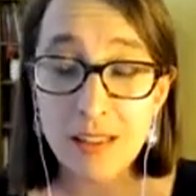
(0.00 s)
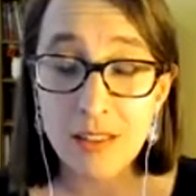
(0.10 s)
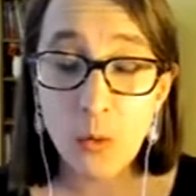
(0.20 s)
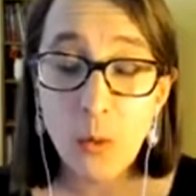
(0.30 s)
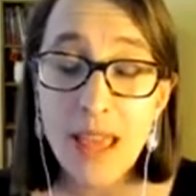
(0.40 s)
the
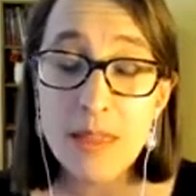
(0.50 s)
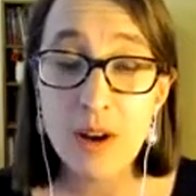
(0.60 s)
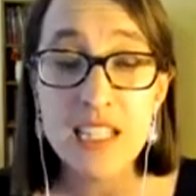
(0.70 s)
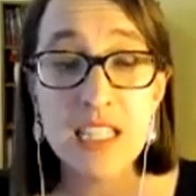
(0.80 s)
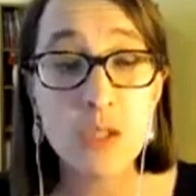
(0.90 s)
way the
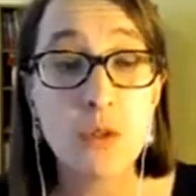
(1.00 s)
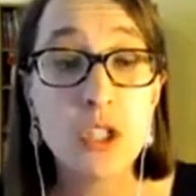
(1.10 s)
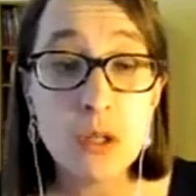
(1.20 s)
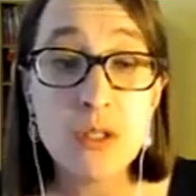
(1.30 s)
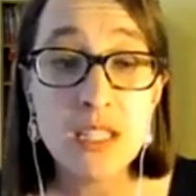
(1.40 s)
process was
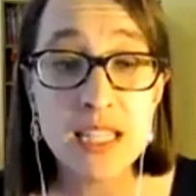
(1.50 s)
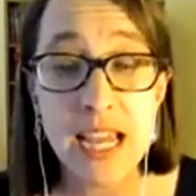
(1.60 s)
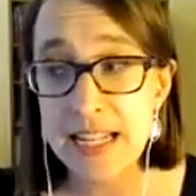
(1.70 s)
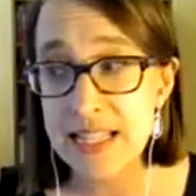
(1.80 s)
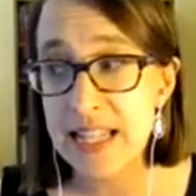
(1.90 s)
used in the 80s
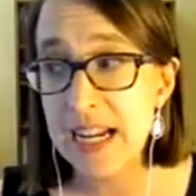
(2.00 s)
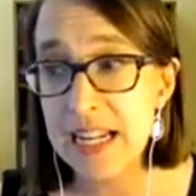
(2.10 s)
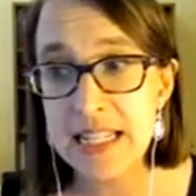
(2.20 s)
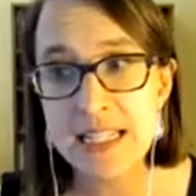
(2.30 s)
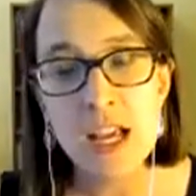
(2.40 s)
and the
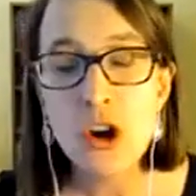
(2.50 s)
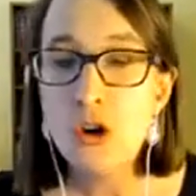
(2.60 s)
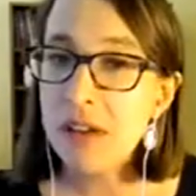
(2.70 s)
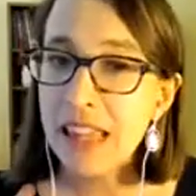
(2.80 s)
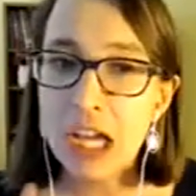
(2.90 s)
90s
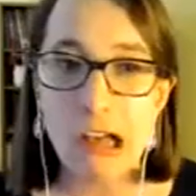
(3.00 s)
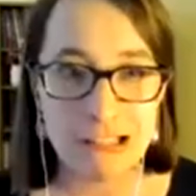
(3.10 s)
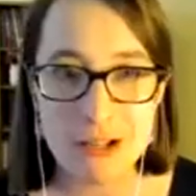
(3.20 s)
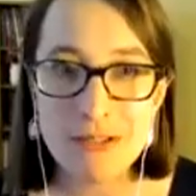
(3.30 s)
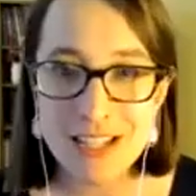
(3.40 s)
really also
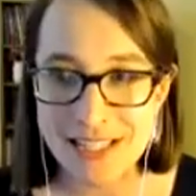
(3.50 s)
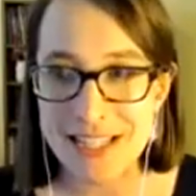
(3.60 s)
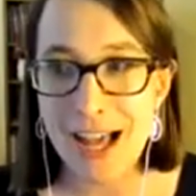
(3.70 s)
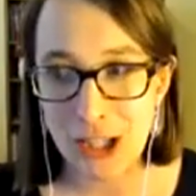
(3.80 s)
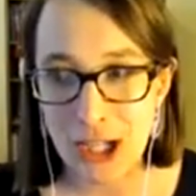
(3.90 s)
does not
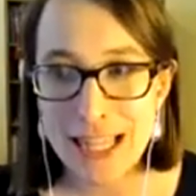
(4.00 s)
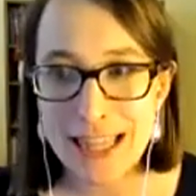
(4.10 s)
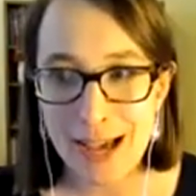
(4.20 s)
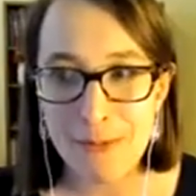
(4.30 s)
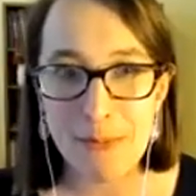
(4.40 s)
look
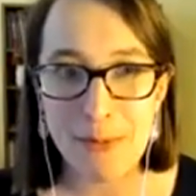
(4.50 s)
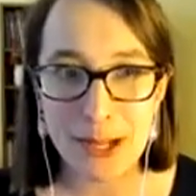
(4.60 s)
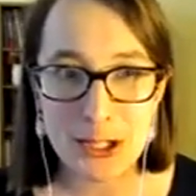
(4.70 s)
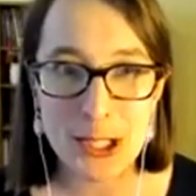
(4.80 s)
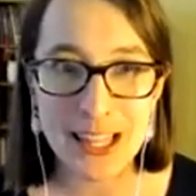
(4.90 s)
that
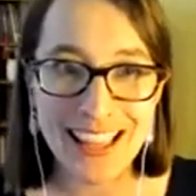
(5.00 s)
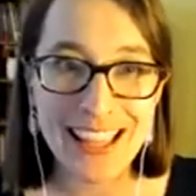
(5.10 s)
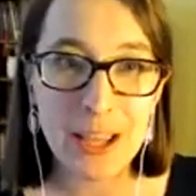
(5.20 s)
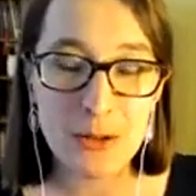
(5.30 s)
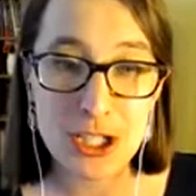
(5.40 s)
much like it
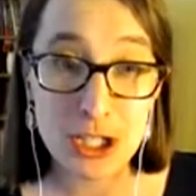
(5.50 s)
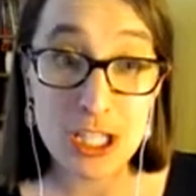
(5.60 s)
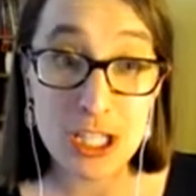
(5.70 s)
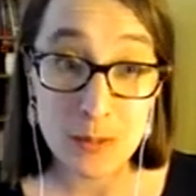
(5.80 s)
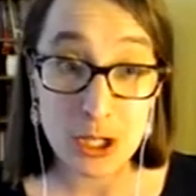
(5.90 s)
was it's
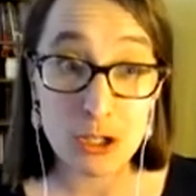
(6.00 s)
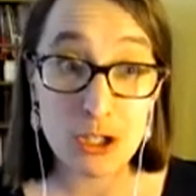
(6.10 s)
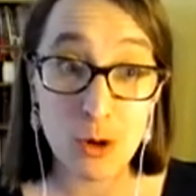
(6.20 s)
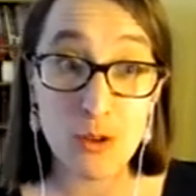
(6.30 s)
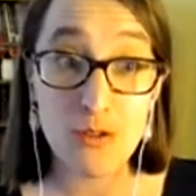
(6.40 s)
been used
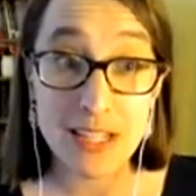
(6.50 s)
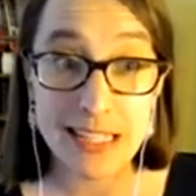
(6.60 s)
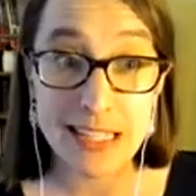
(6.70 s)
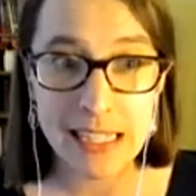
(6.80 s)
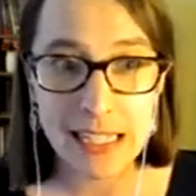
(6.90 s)
more
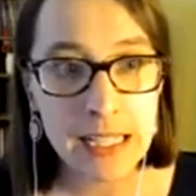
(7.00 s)
recently.